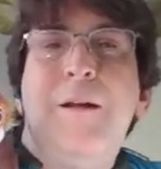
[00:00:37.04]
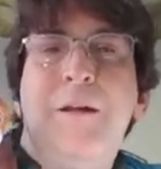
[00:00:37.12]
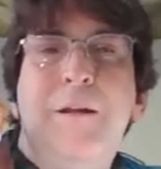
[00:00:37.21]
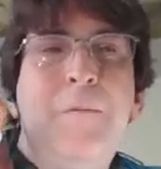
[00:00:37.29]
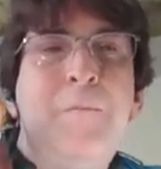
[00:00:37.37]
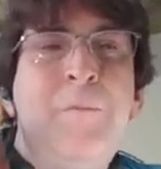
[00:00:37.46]

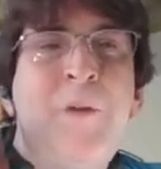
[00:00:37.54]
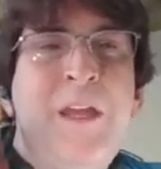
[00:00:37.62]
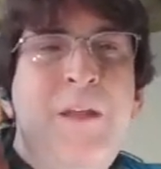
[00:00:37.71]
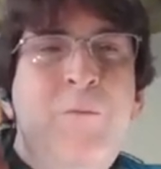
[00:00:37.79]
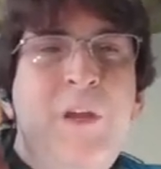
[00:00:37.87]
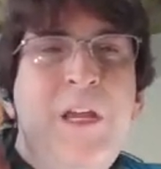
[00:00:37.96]

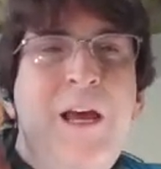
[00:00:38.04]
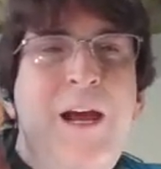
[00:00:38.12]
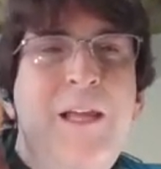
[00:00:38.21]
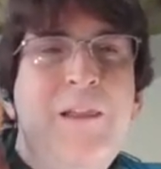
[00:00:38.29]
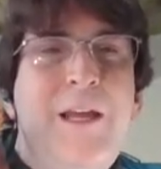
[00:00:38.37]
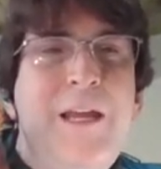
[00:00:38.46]
Can we
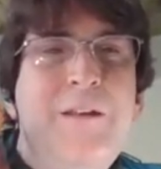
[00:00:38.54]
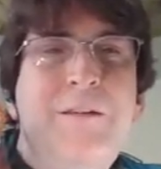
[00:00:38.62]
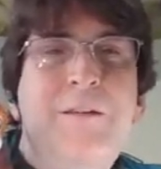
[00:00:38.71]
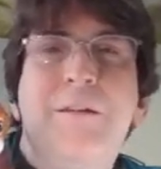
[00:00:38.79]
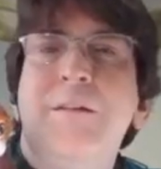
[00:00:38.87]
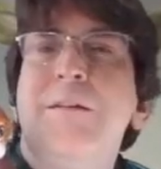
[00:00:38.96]

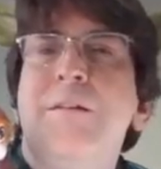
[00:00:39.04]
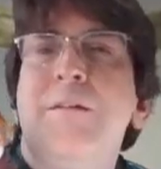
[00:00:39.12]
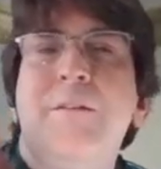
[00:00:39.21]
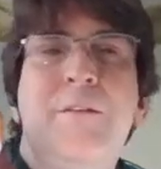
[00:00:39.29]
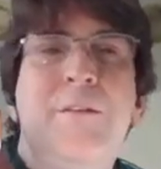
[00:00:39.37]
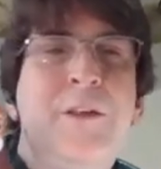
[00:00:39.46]
highlight
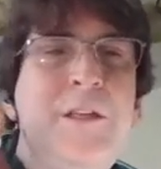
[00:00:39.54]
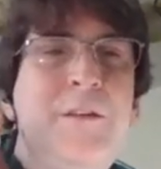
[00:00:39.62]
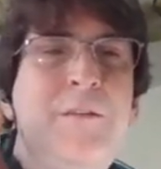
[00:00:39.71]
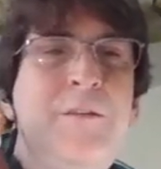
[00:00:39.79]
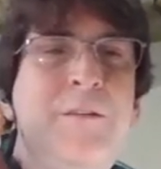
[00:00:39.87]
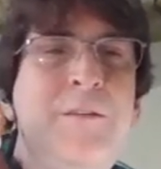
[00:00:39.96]

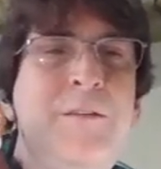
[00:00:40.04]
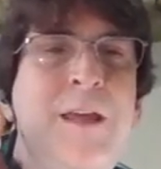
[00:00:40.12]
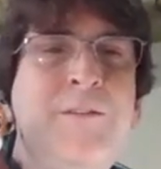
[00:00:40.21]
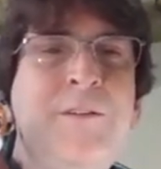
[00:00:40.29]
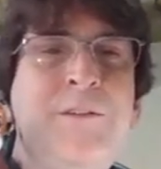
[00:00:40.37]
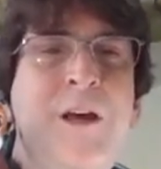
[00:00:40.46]
the
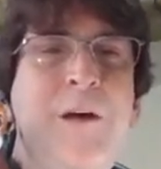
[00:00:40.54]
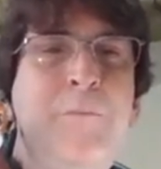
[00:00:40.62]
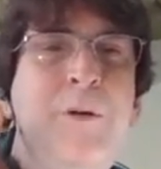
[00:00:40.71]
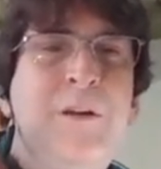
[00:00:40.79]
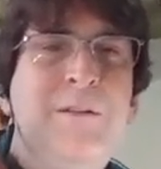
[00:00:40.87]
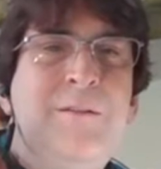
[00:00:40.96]

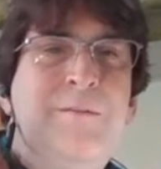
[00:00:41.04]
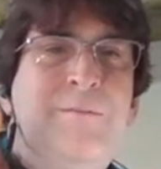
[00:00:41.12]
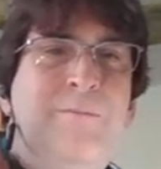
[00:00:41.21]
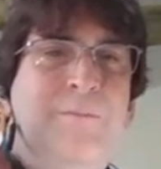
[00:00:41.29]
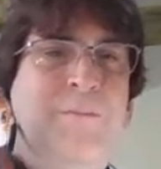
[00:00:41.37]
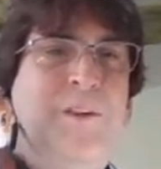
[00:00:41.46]
desktop,
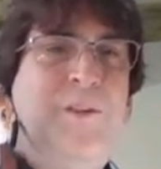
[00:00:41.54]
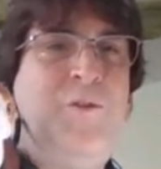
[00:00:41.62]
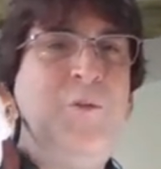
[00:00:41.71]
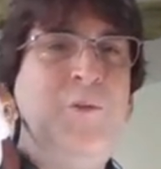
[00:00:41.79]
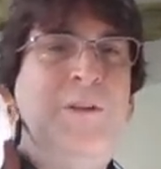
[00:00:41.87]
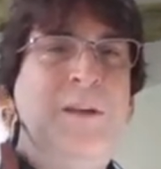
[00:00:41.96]

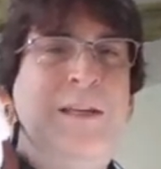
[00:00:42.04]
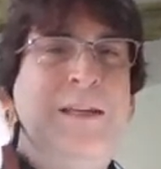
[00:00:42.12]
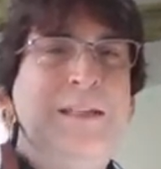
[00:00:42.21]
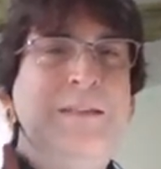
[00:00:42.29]
this one?